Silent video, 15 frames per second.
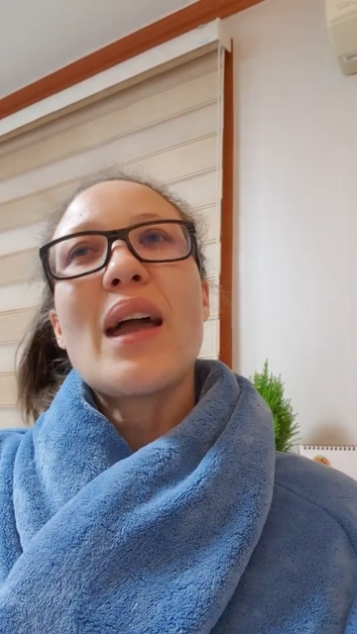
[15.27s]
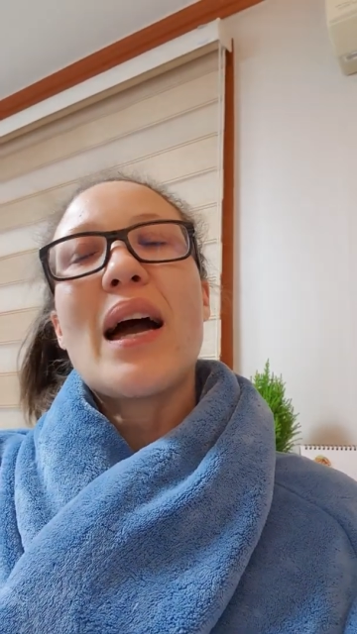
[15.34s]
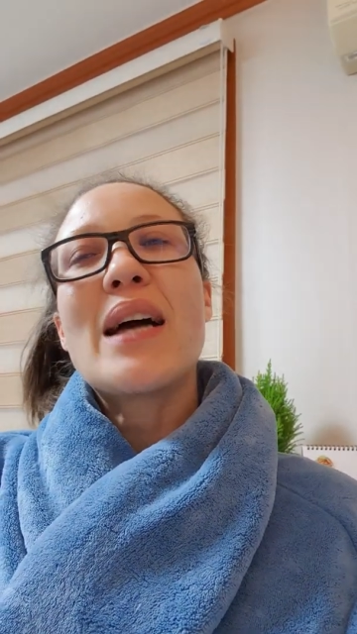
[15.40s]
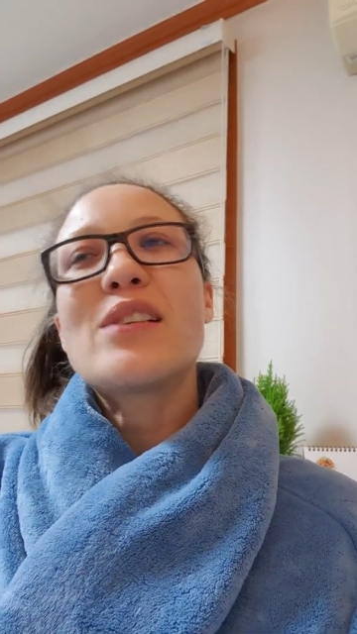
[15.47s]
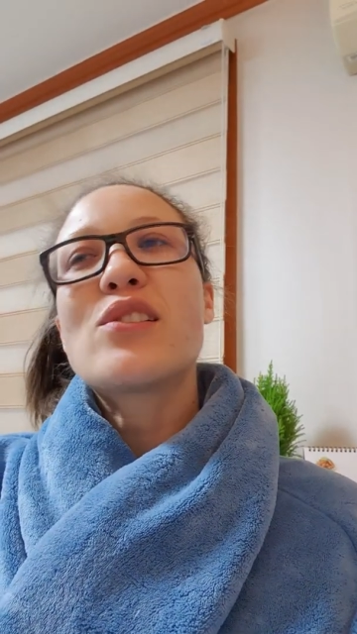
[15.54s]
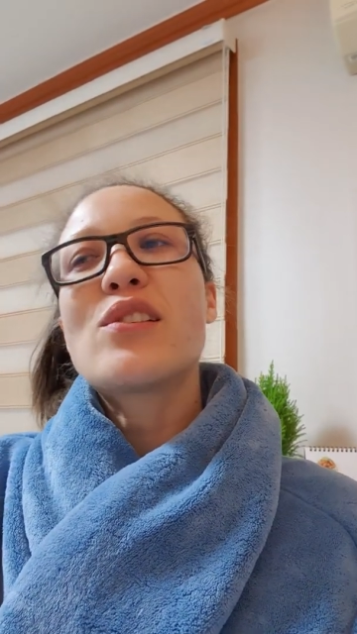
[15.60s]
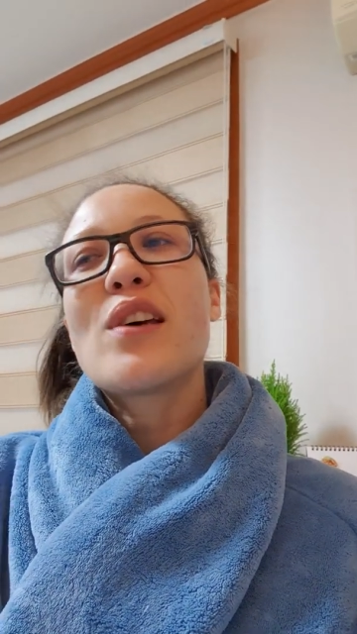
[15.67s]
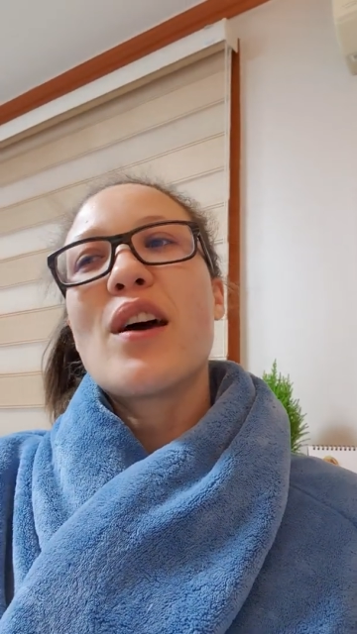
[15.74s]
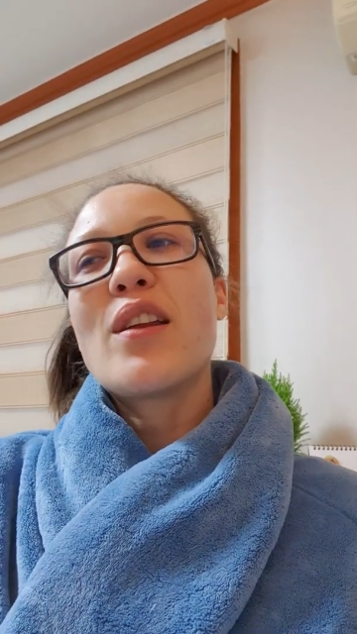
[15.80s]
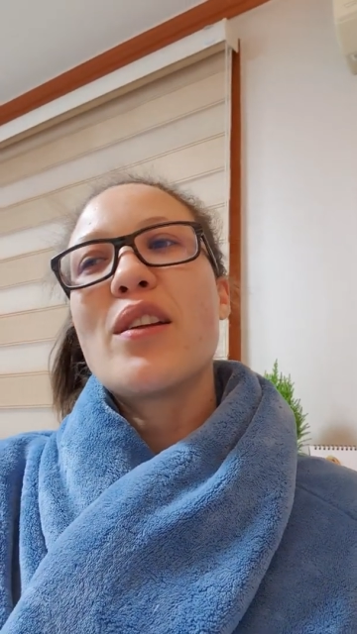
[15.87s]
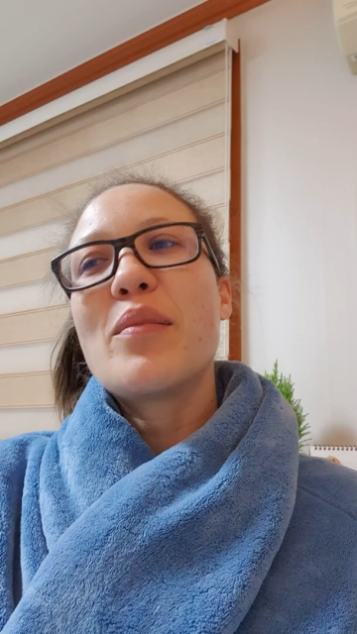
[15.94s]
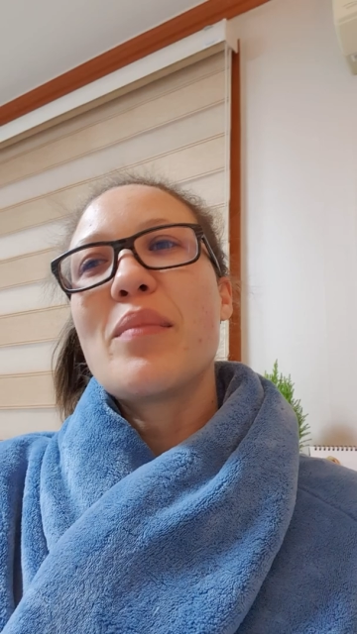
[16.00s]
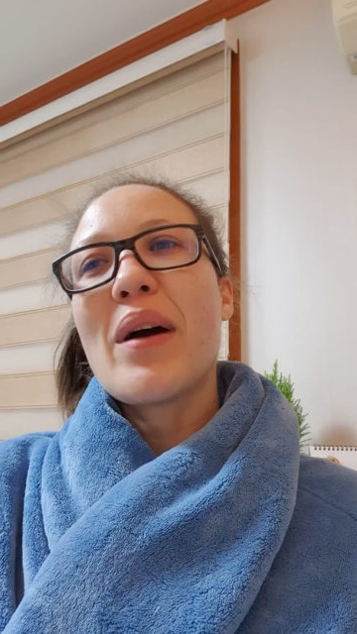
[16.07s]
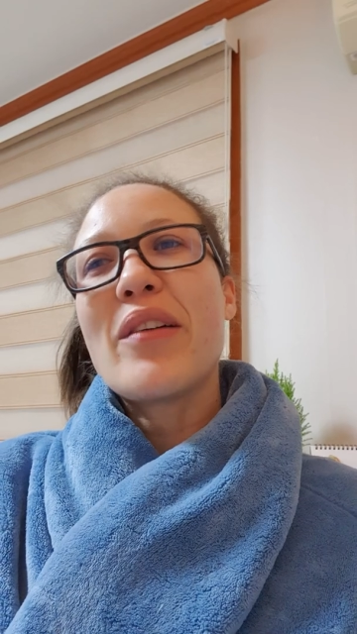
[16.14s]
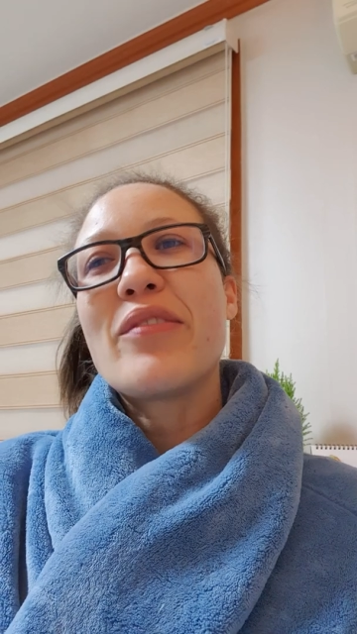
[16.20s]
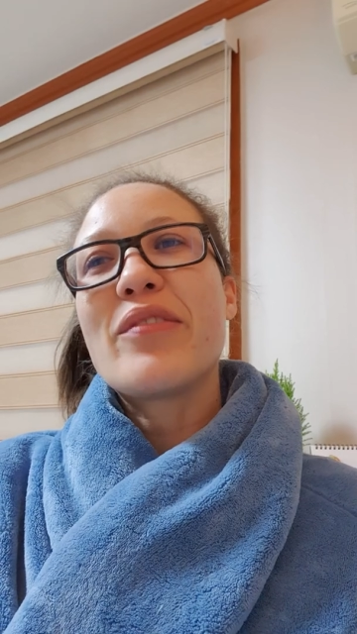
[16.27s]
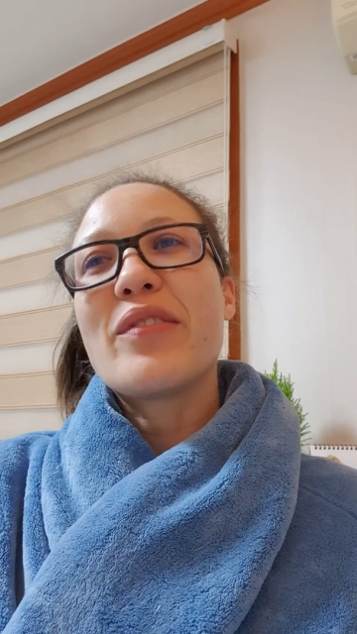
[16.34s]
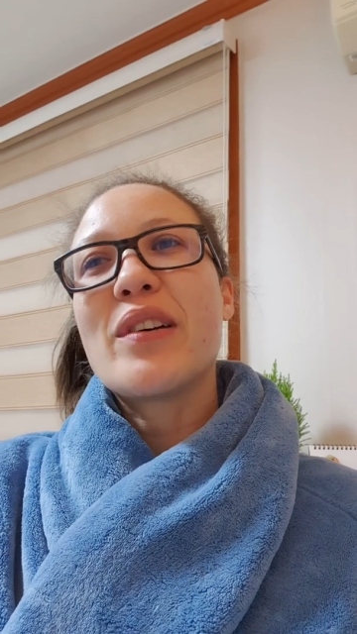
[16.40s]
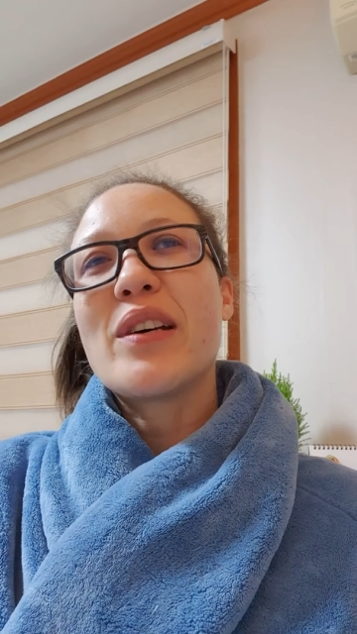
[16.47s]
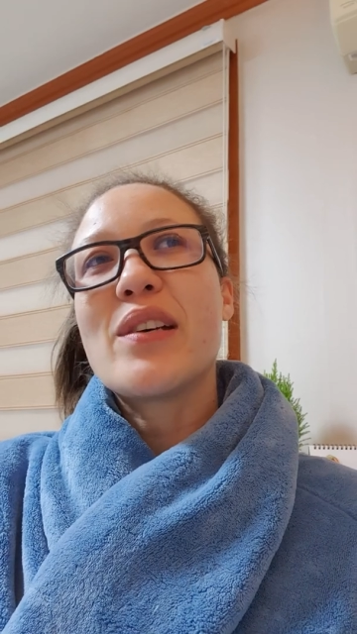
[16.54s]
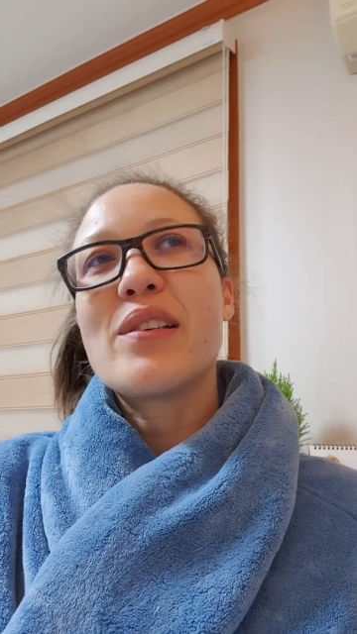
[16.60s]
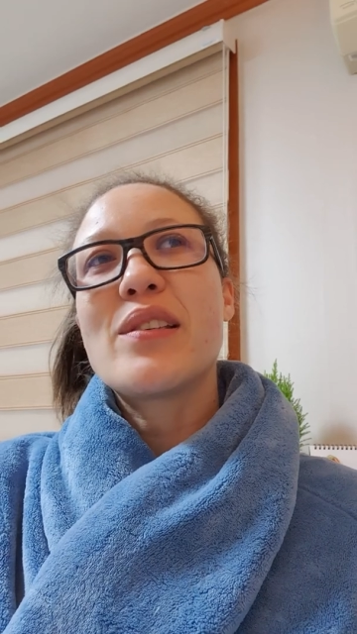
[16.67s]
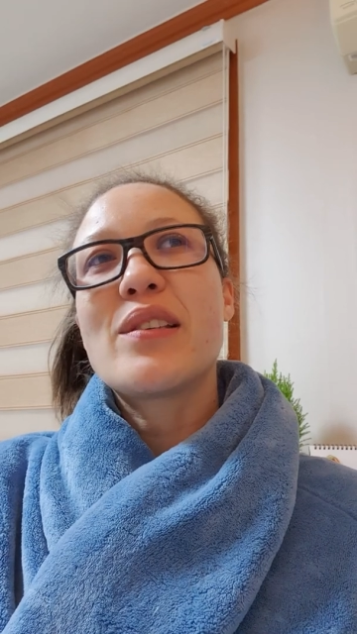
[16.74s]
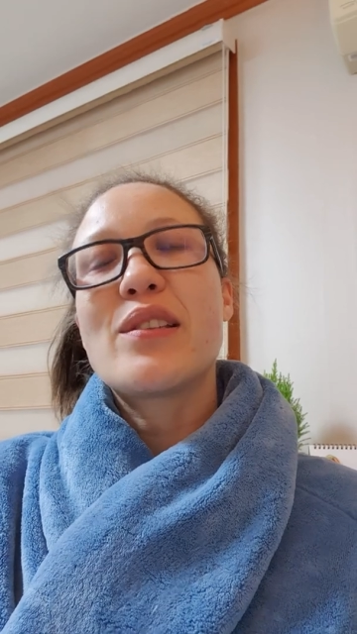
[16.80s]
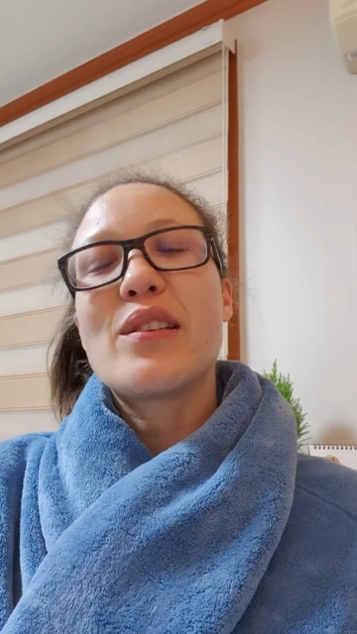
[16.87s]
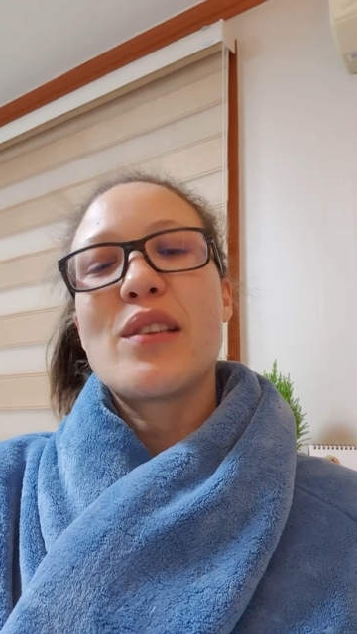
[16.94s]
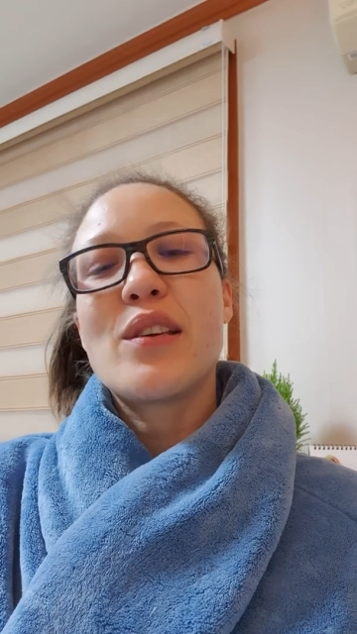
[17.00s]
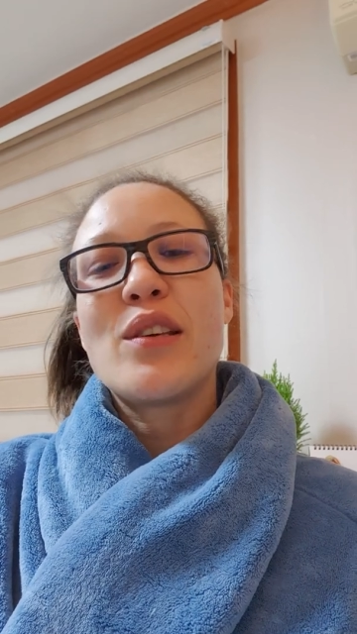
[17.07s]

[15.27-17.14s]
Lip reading: I started my first